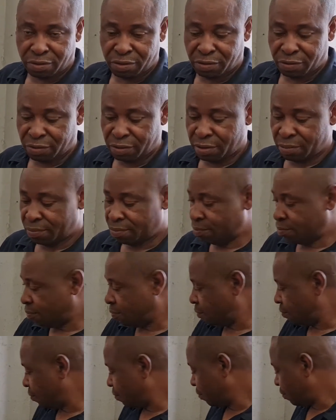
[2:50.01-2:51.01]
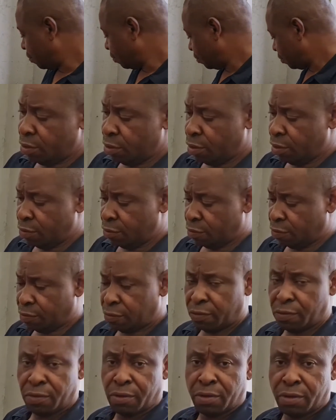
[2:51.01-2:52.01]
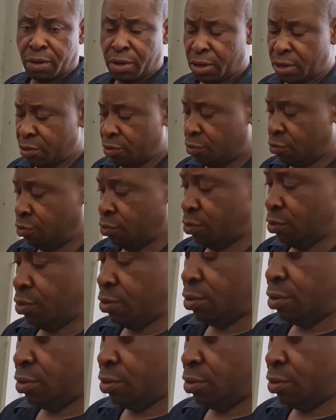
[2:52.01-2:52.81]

system. This control